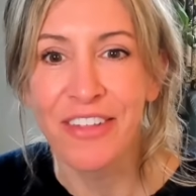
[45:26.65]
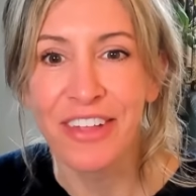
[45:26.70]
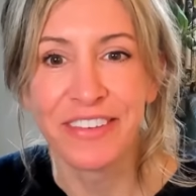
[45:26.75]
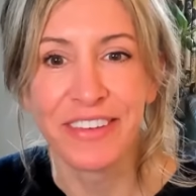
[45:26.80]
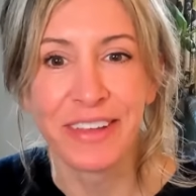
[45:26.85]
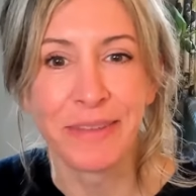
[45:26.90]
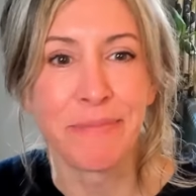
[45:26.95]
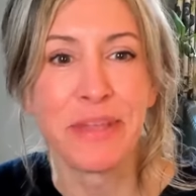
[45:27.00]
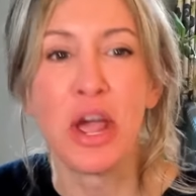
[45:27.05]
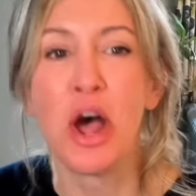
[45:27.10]
that's
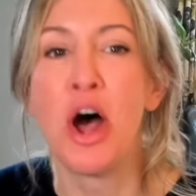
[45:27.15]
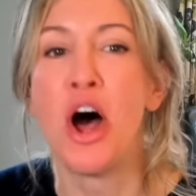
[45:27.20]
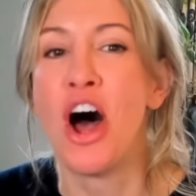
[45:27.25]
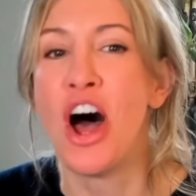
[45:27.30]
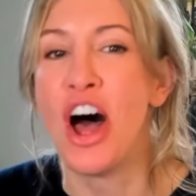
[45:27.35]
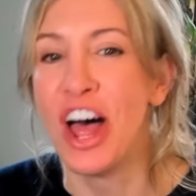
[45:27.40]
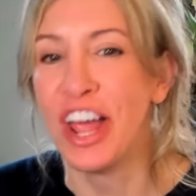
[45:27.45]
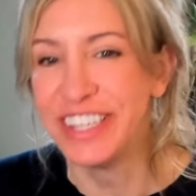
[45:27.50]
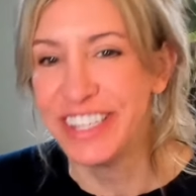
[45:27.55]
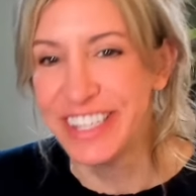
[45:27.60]
like
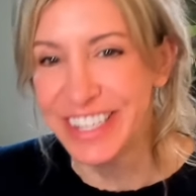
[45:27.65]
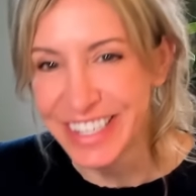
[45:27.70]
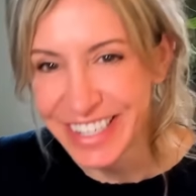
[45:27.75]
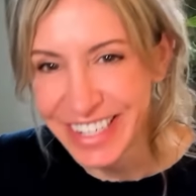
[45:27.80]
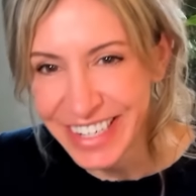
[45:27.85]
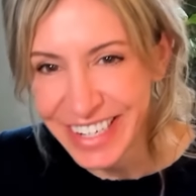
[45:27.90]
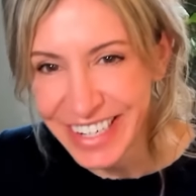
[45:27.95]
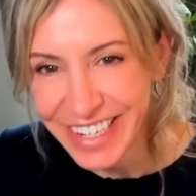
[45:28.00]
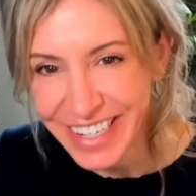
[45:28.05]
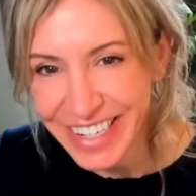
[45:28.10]
beyond.
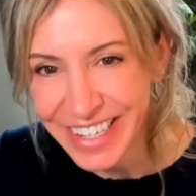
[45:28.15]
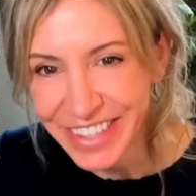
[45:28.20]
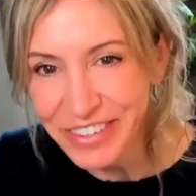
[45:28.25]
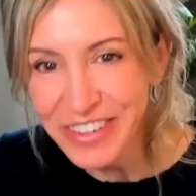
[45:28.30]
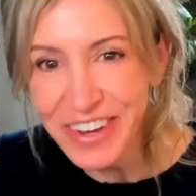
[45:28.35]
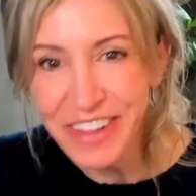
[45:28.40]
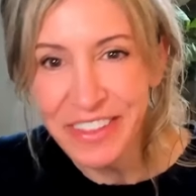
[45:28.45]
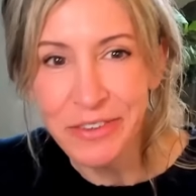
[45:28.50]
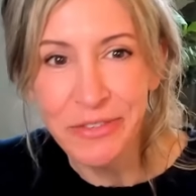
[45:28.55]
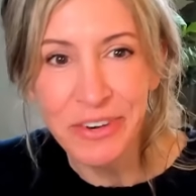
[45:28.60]

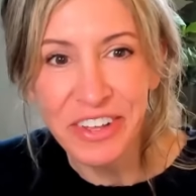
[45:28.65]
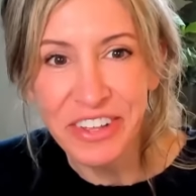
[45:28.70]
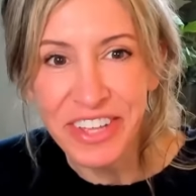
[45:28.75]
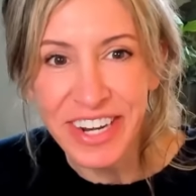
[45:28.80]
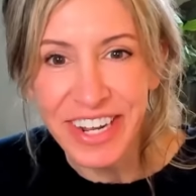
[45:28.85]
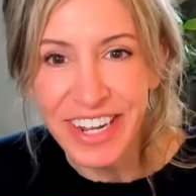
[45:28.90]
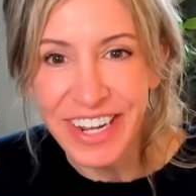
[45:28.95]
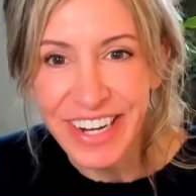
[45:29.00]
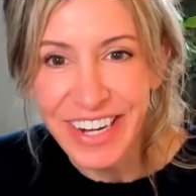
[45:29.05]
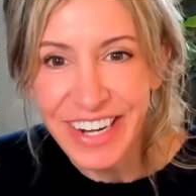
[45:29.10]
There's nothing real
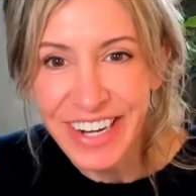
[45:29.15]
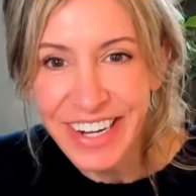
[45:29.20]
in it.